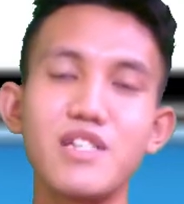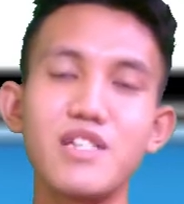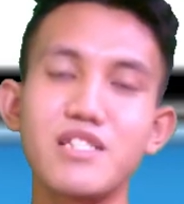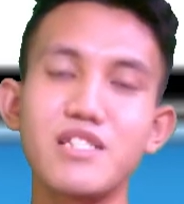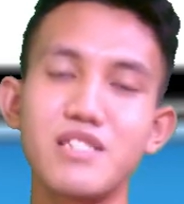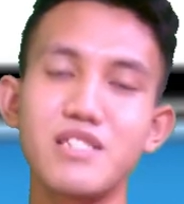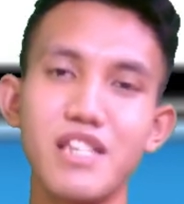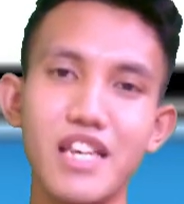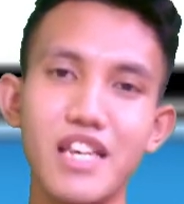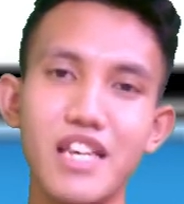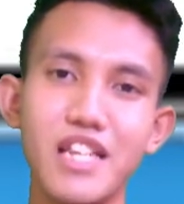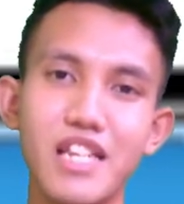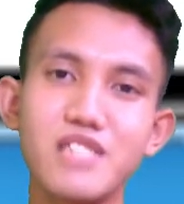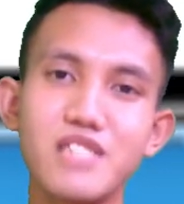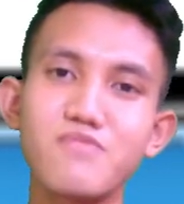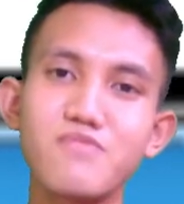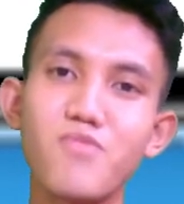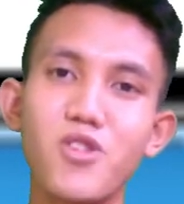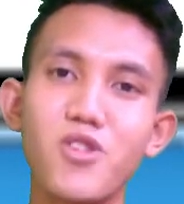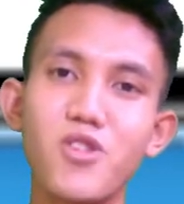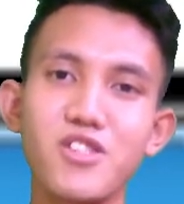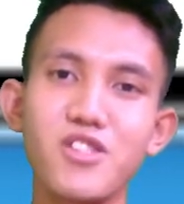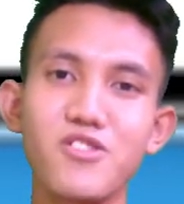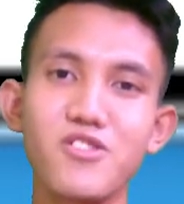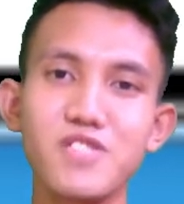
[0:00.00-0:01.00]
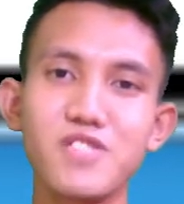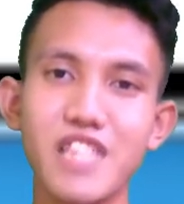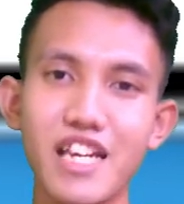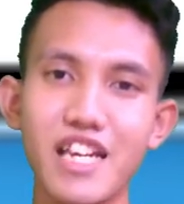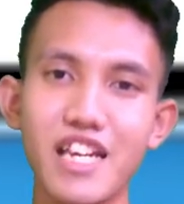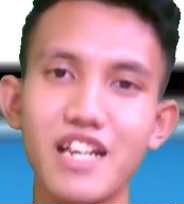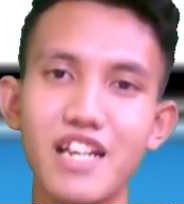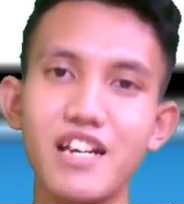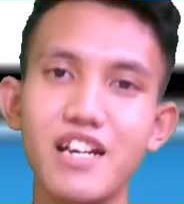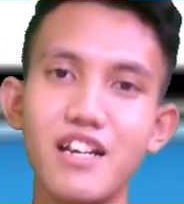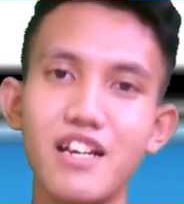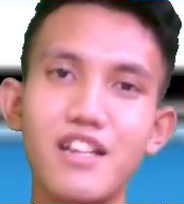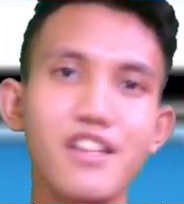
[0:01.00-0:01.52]
this time it is
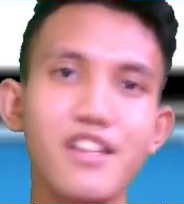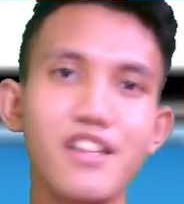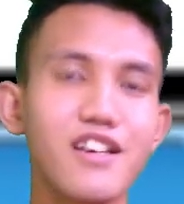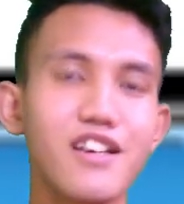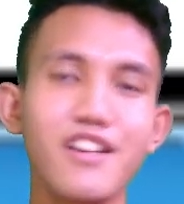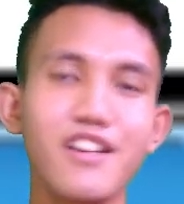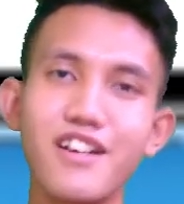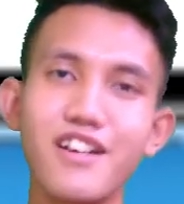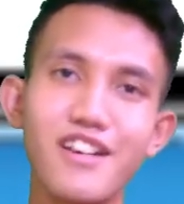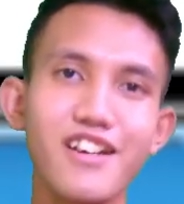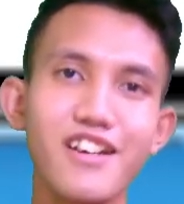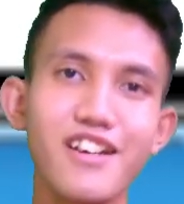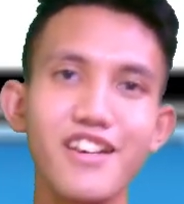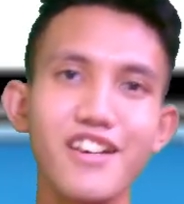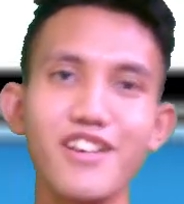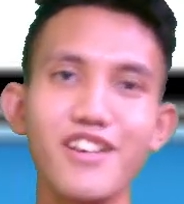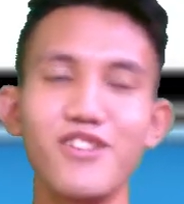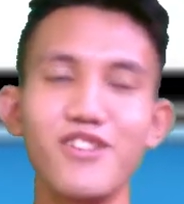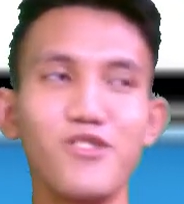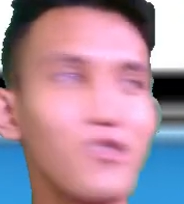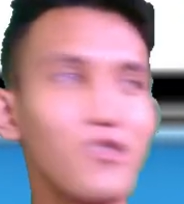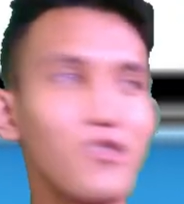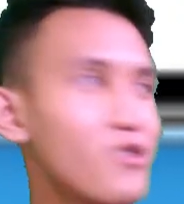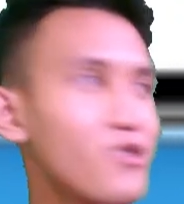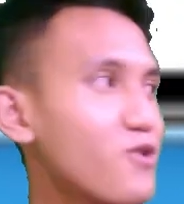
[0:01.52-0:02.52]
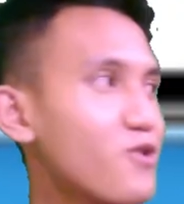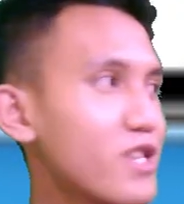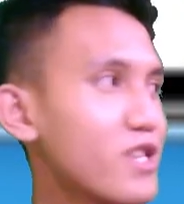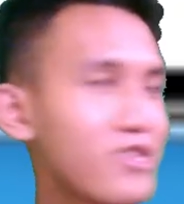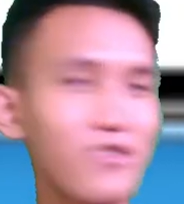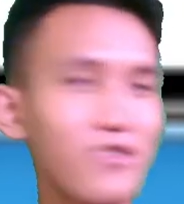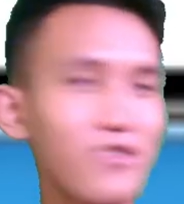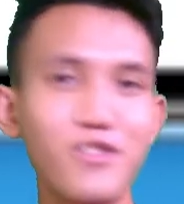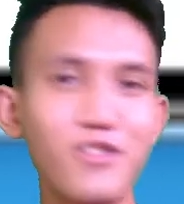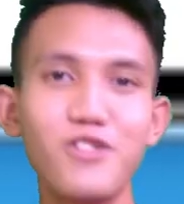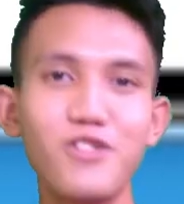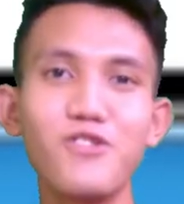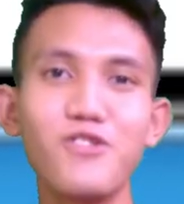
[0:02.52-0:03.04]
motorcycle,
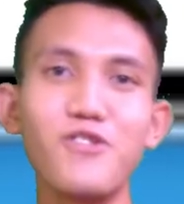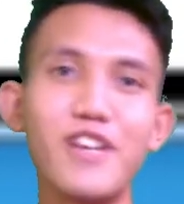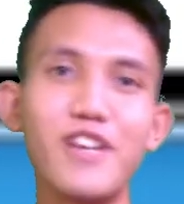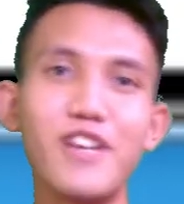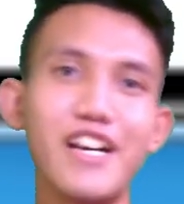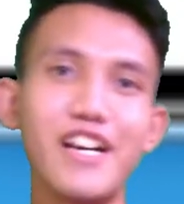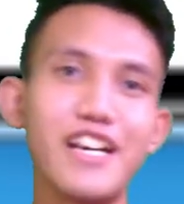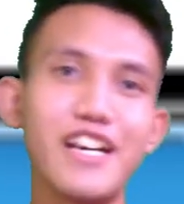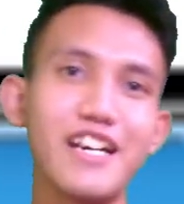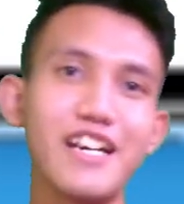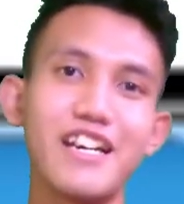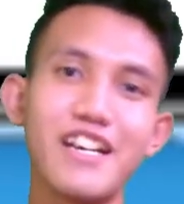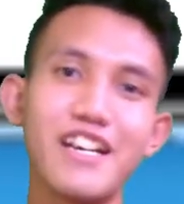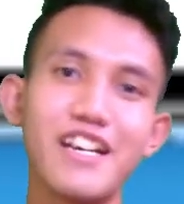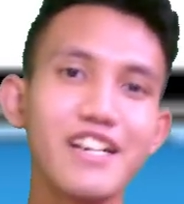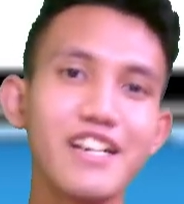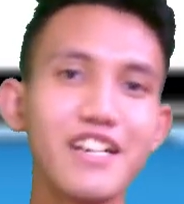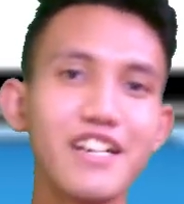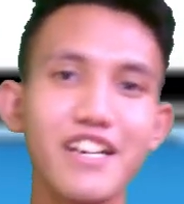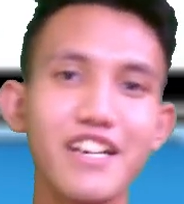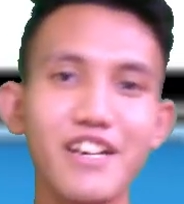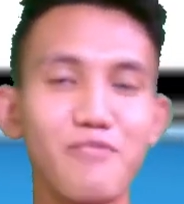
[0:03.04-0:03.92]
don't know what to do.